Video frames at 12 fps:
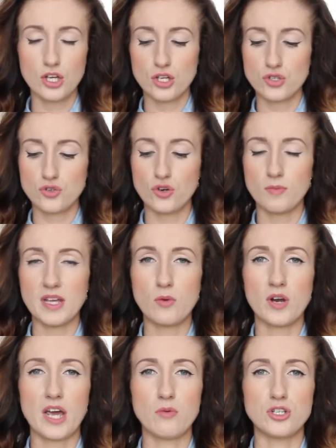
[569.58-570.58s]
So normally
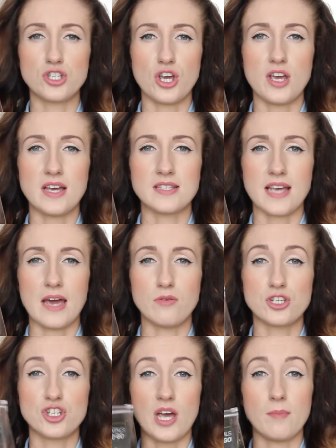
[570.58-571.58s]
what I would do is I
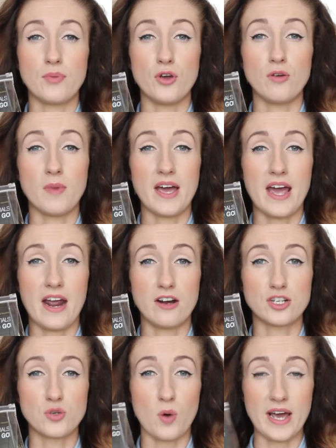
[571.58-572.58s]
would shampoo my
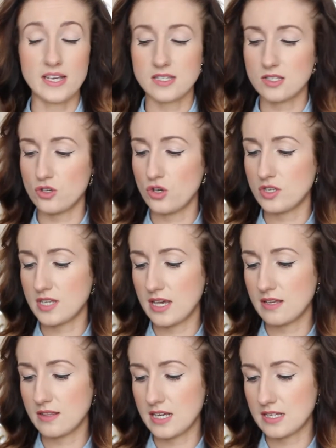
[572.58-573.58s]
hair twice
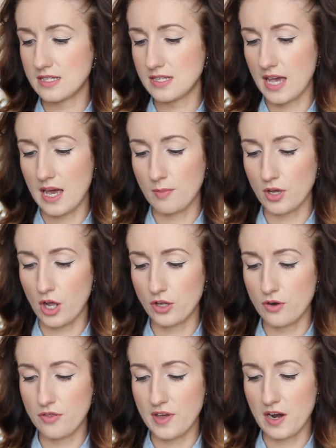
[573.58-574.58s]
using this
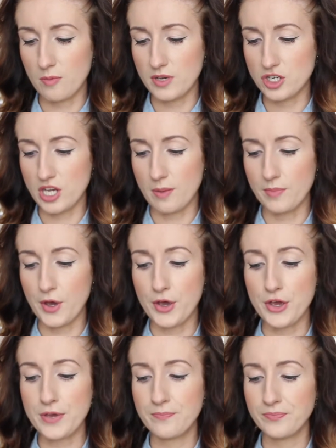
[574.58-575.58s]
Colour Therapy
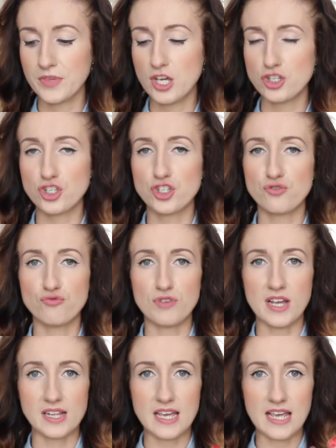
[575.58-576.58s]
shampoo, just to
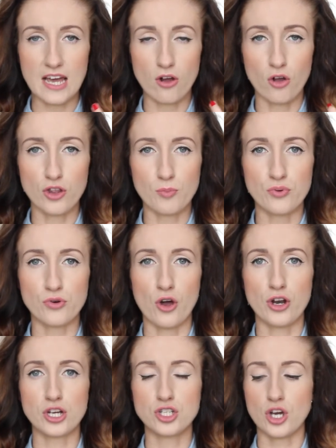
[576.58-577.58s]
really get all the
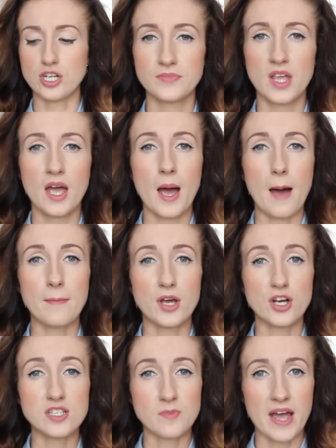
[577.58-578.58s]
product out. And
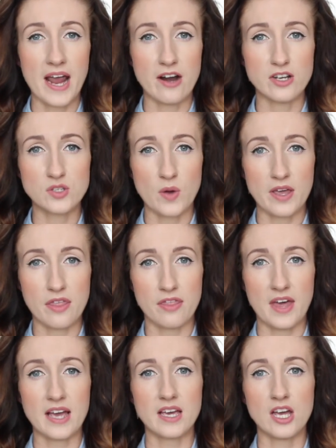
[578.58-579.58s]
because my hair is quite
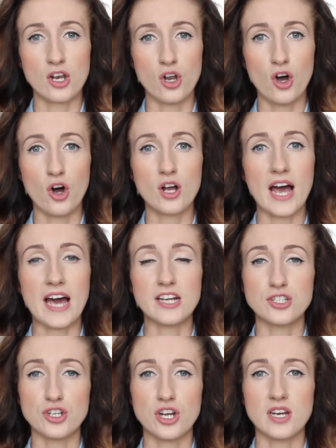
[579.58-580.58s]
thick and long, I
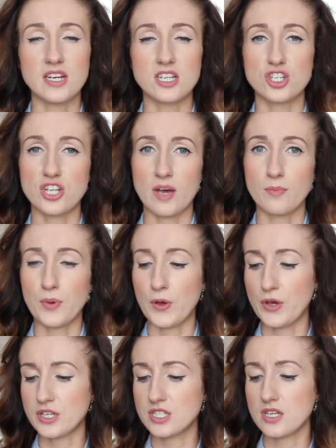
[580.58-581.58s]
do need to
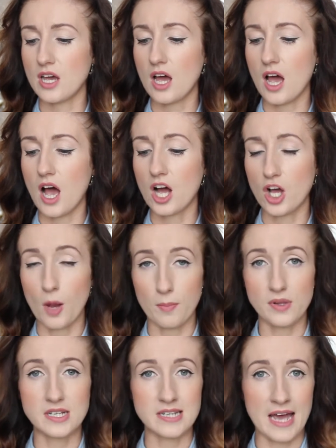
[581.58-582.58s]
shampoo it a
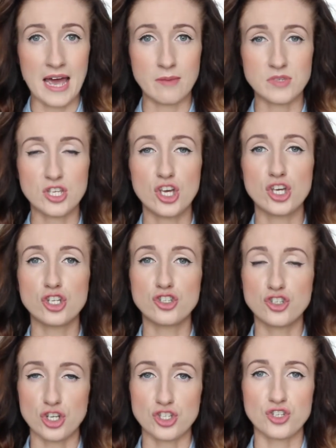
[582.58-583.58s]
couple of times
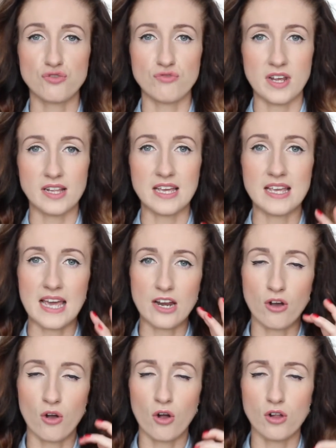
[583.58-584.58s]
just to really get
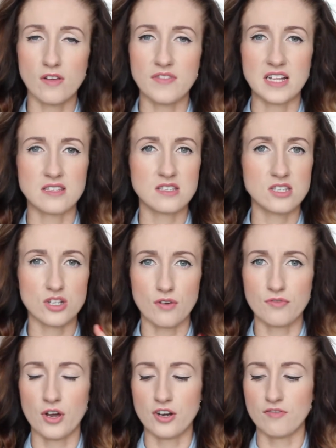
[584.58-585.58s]
all of that
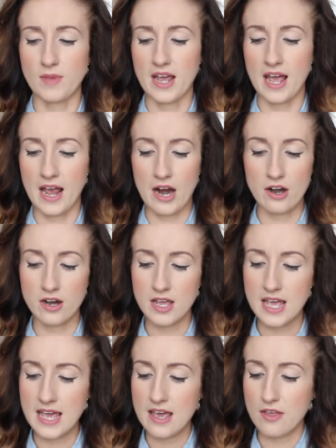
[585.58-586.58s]
stuff out of my hair.
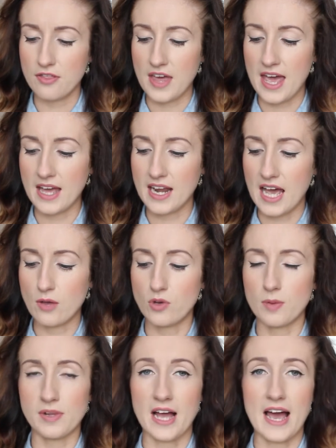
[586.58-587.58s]
Then I would
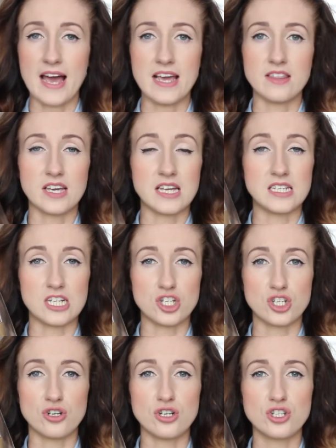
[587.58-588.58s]
apply the
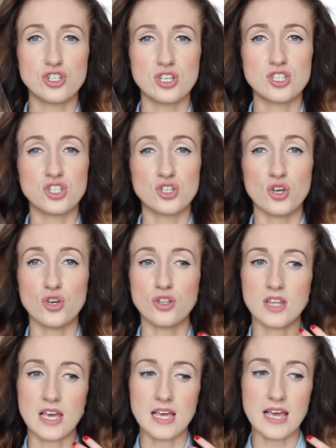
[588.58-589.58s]
conditioner just to
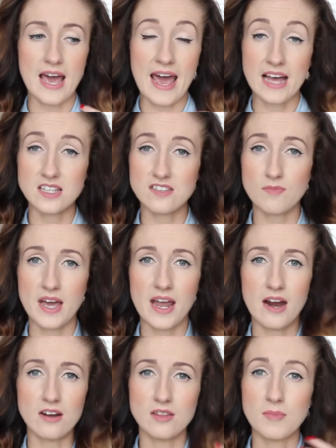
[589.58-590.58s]
the ends of my
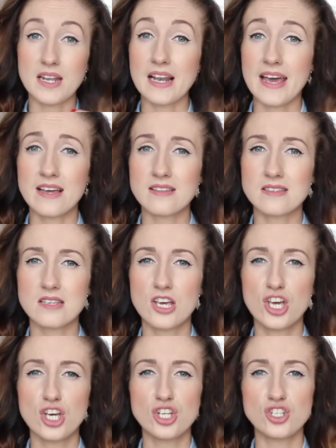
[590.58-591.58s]
hair and the mid-lengths,
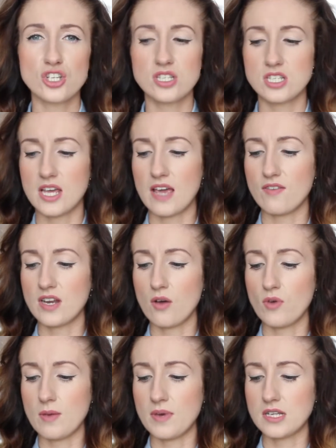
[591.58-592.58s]
just to give it a
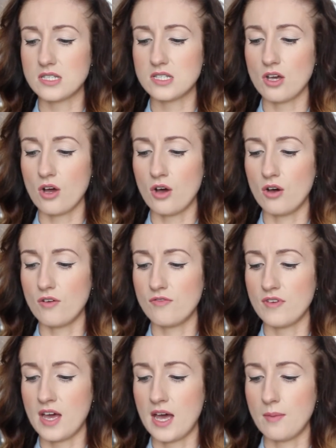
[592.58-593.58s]
wee bit of
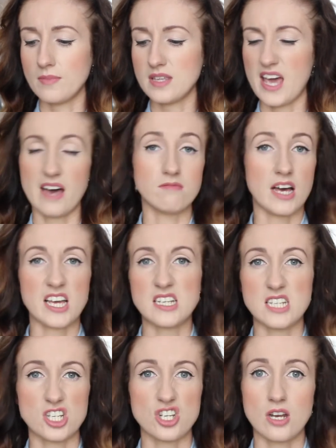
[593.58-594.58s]
a
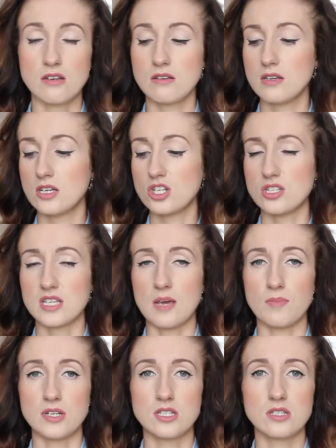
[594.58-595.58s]
condition just
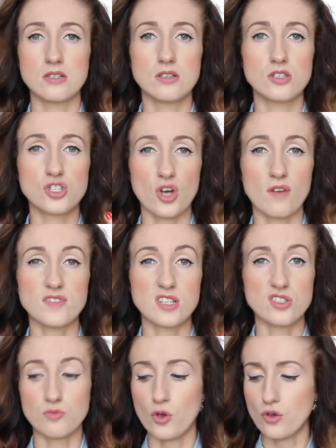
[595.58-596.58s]
keep it soft
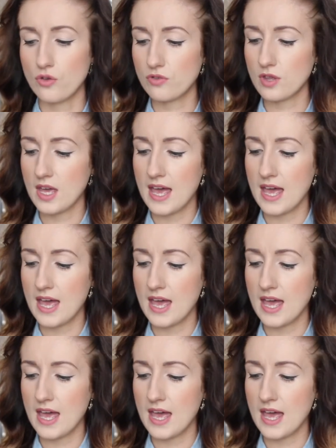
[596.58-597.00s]
and smooth.